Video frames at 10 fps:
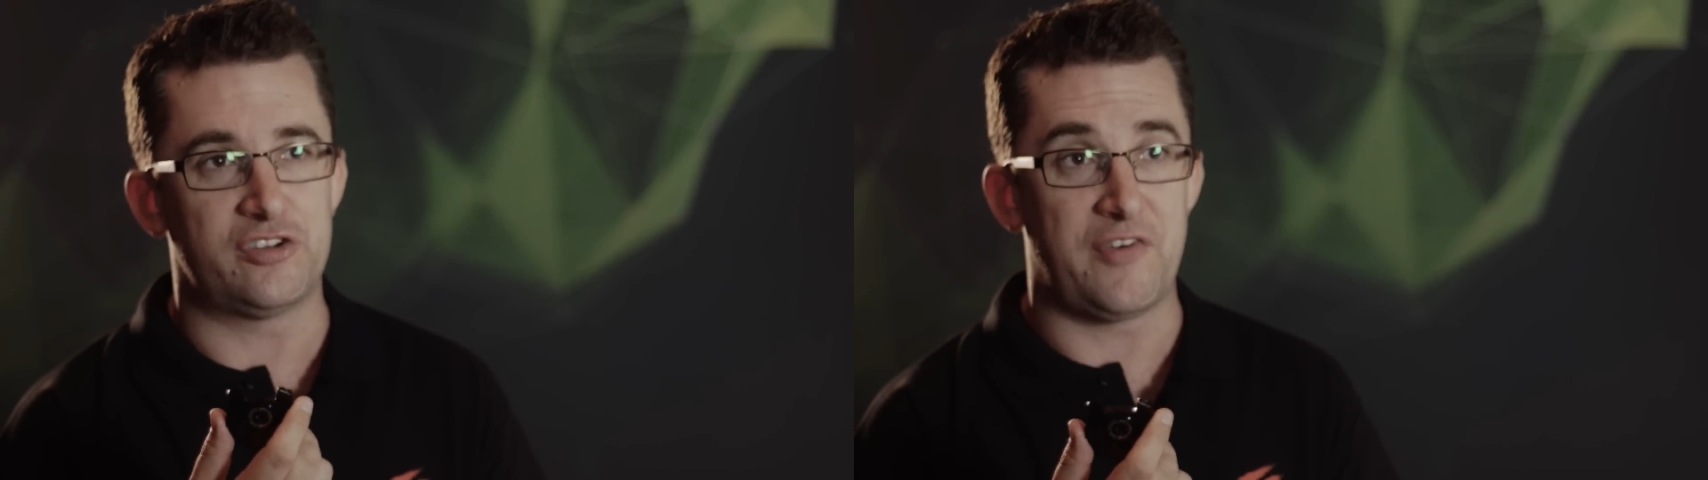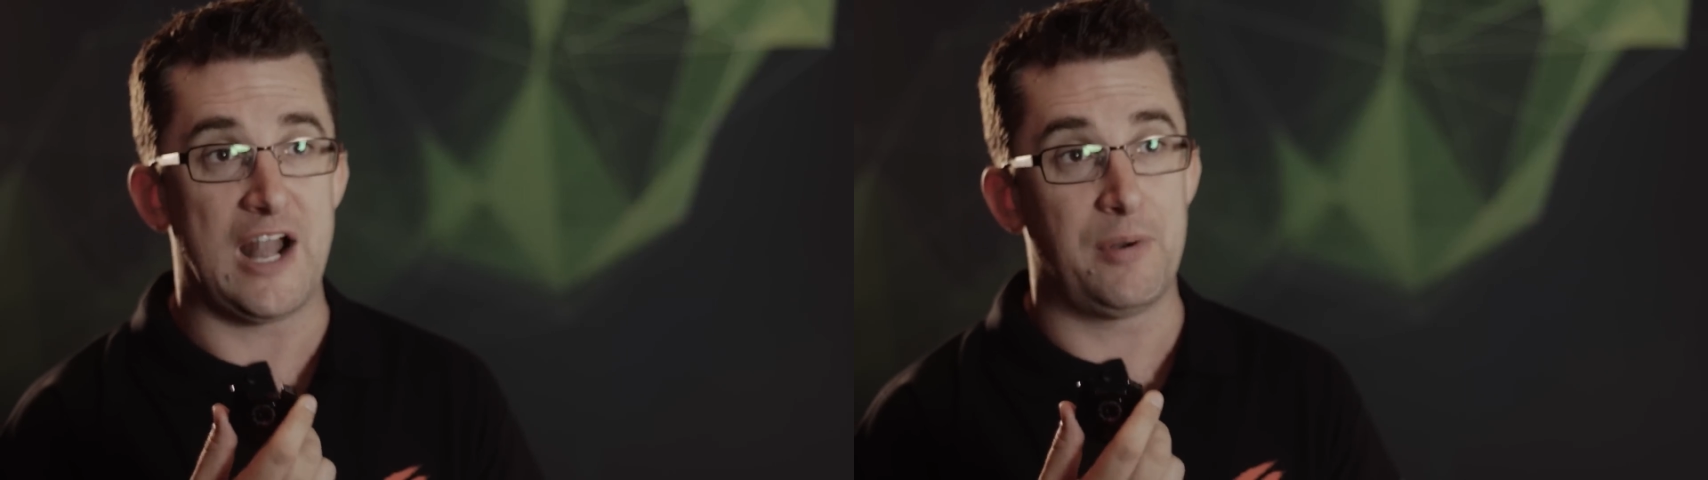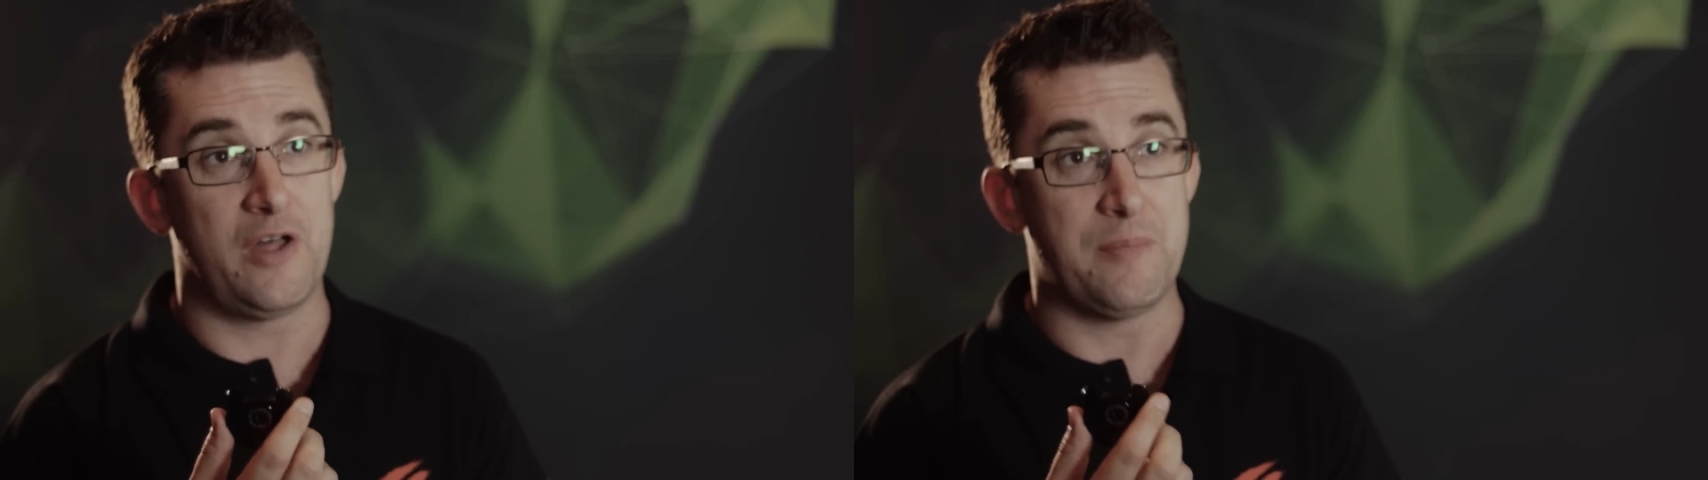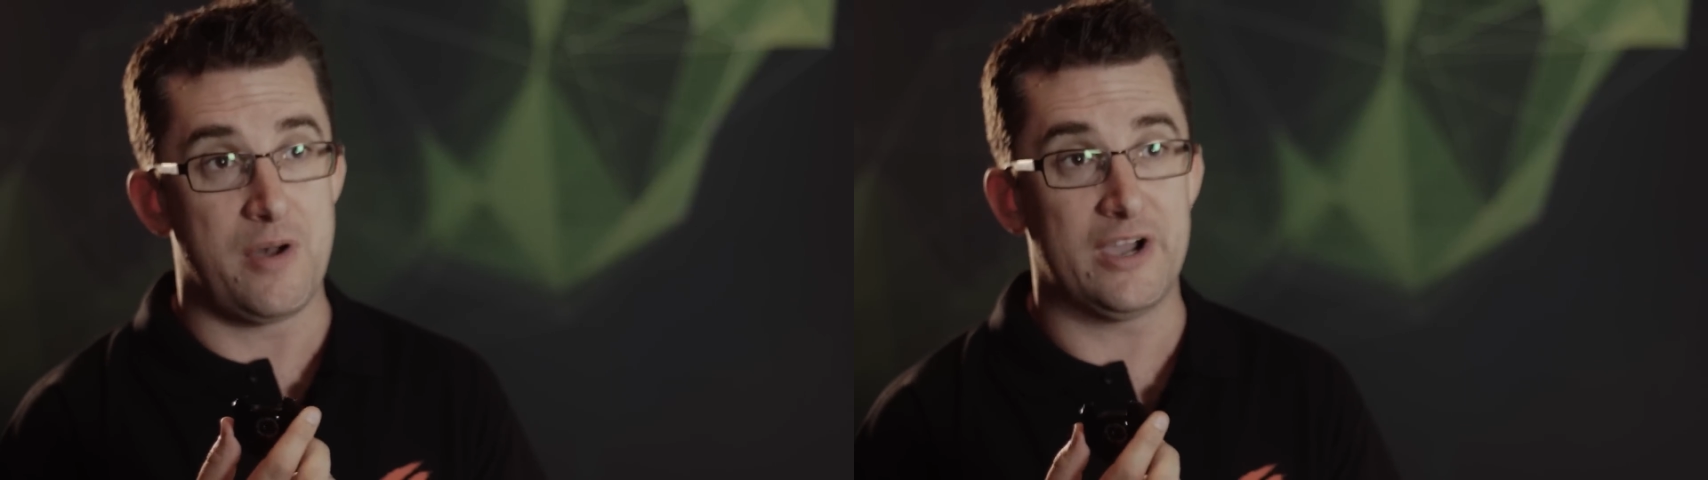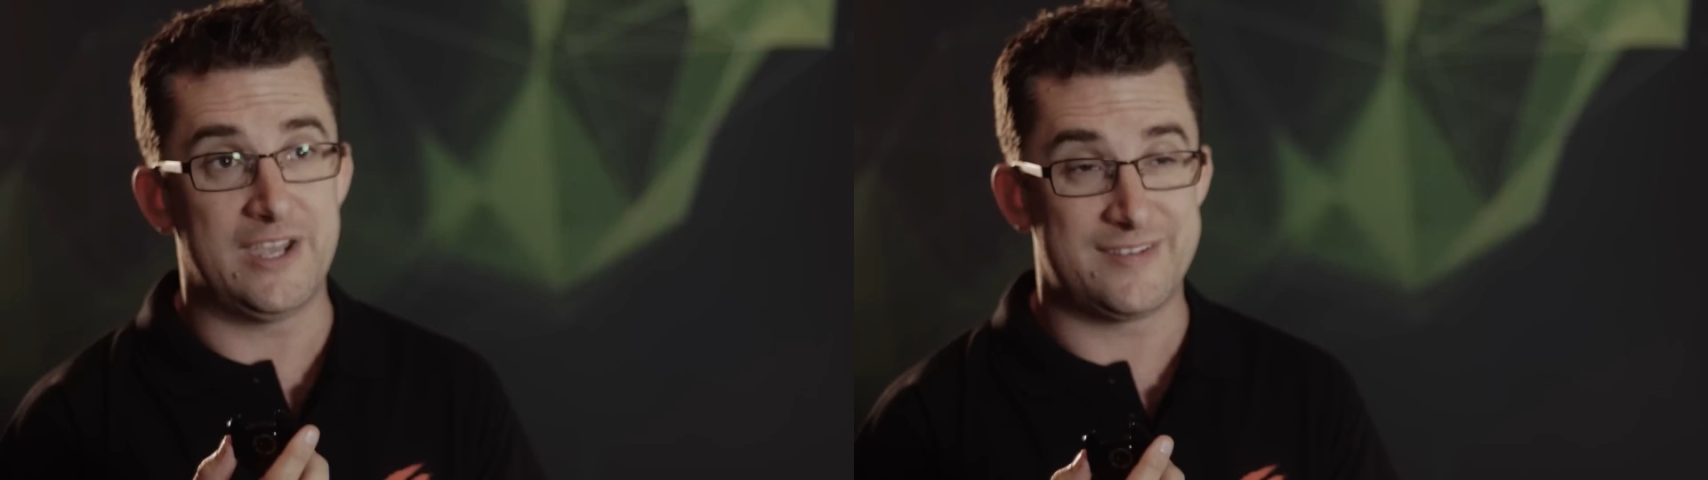available on the
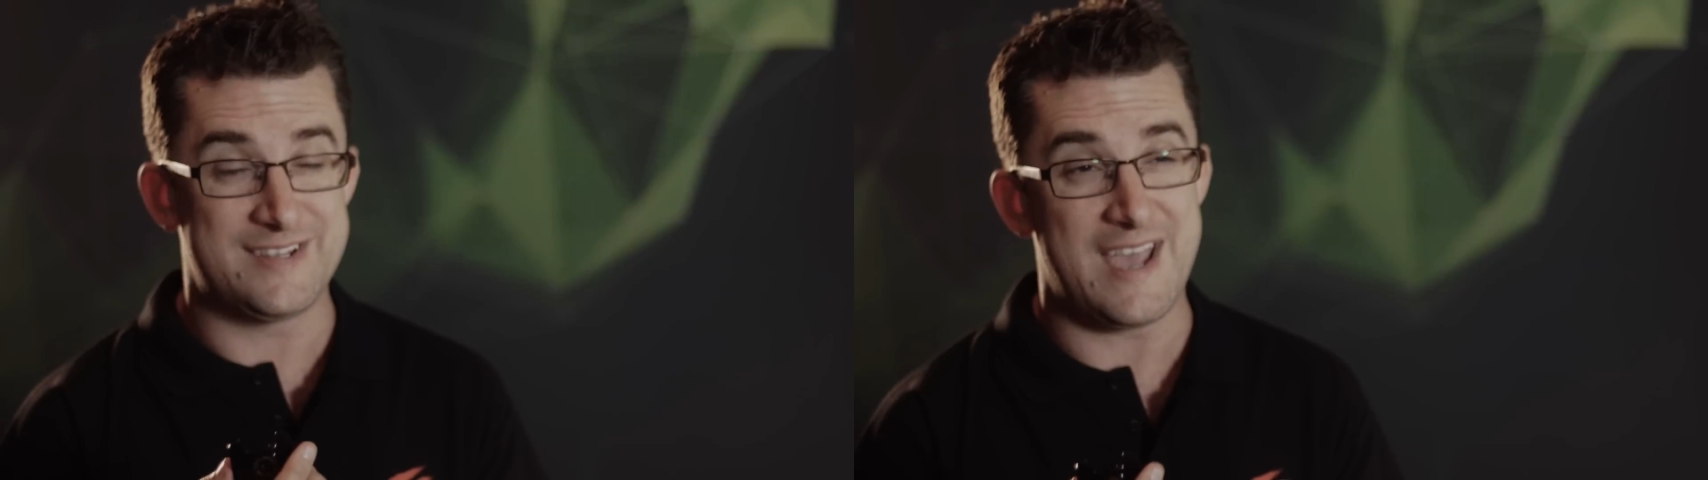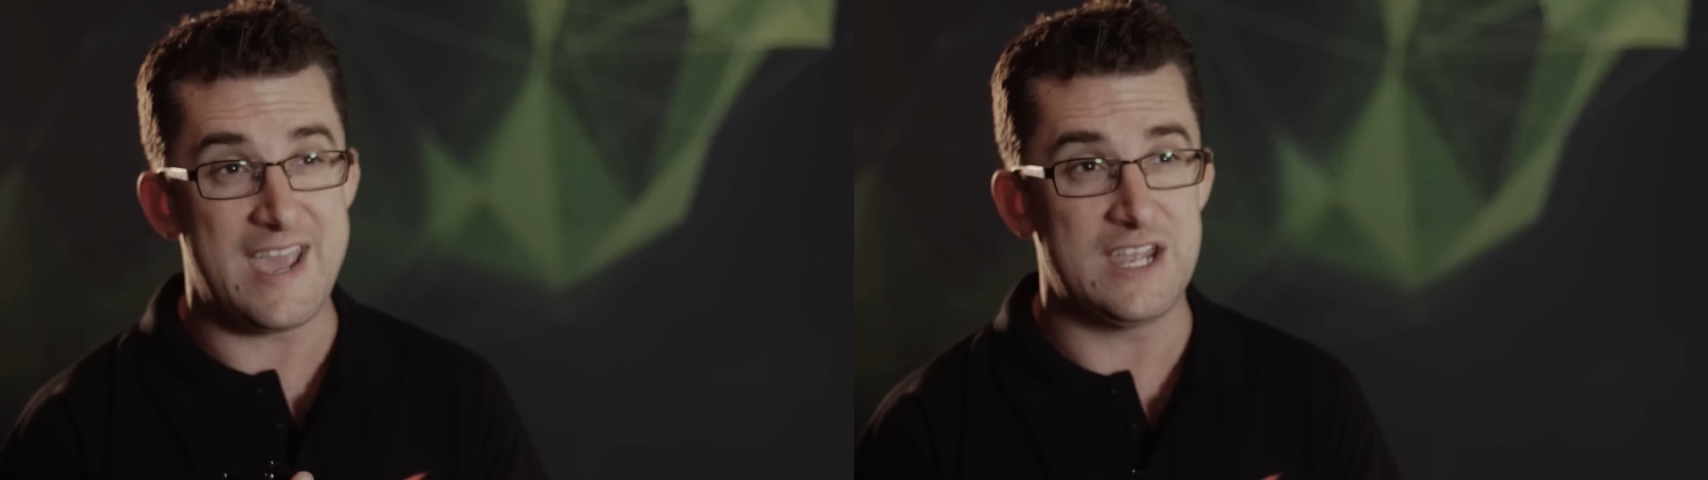market today.